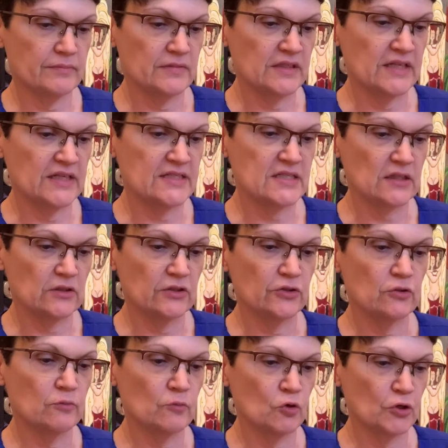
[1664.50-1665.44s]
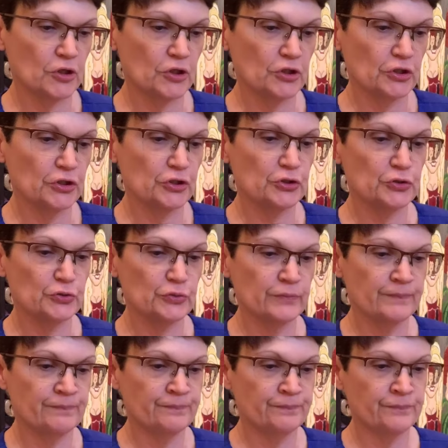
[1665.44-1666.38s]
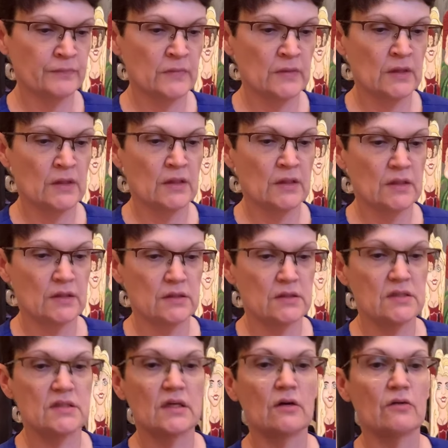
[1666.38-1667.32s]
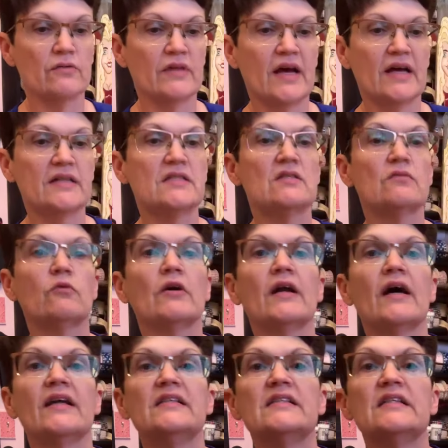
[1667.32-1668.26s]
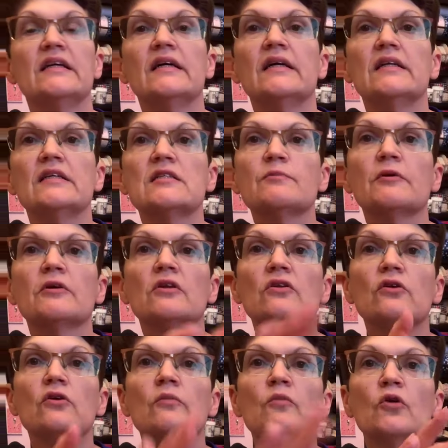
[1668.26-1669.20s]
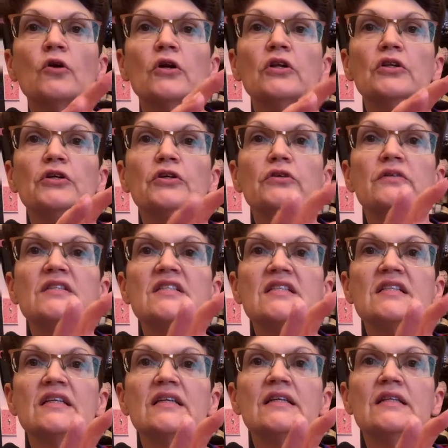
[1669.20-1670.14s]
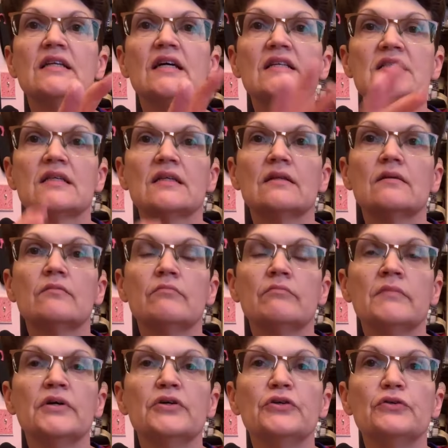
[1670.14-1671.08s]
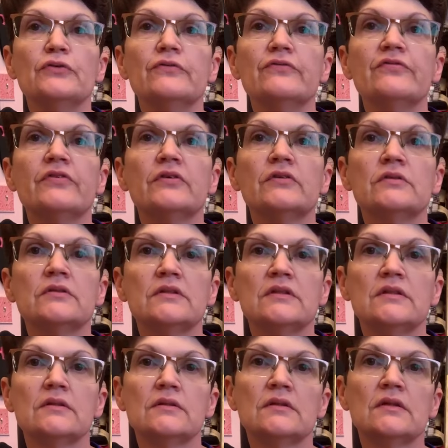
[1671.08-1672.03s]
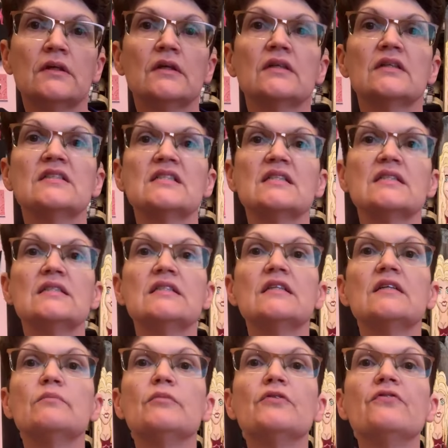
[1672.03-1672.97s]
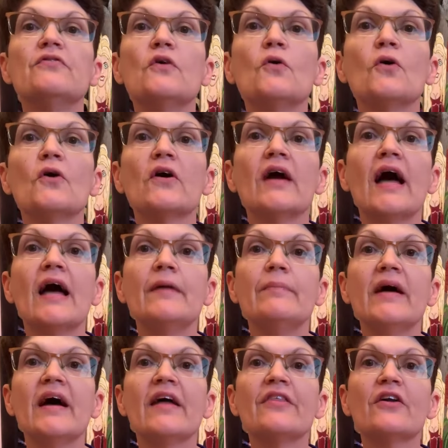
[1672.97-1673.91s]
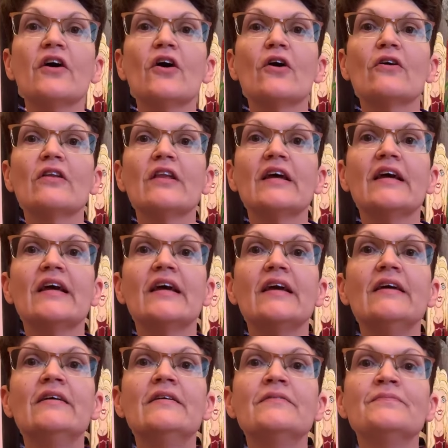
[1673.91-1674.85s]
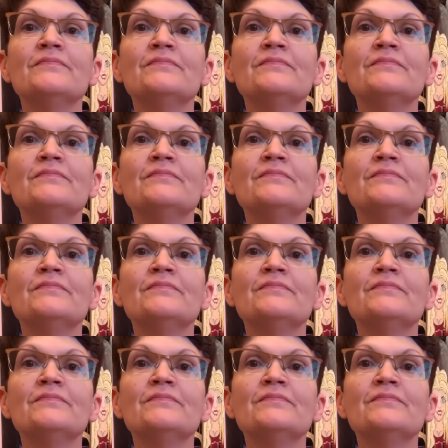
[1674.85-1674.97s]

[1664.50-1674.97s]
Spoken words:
needs a little more glue. So that's what I did, is put a little more glue, and see, it doesn't move because it did before. Hey, Beth Hurley.